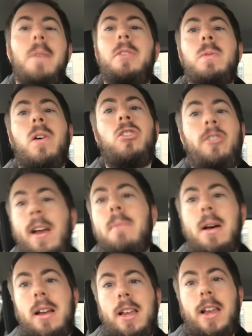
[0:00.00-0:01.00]
So I'll
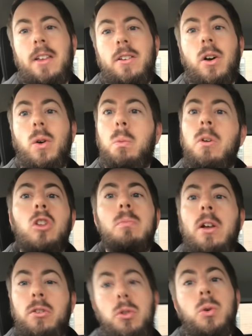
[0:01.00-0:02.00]
check back in
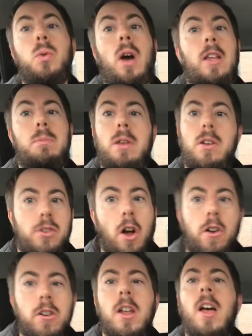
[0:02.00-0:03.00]
once my do has been
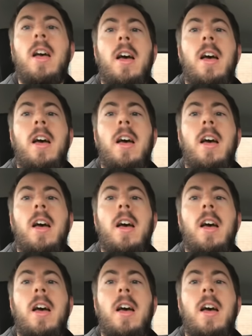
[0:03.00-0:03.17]
done.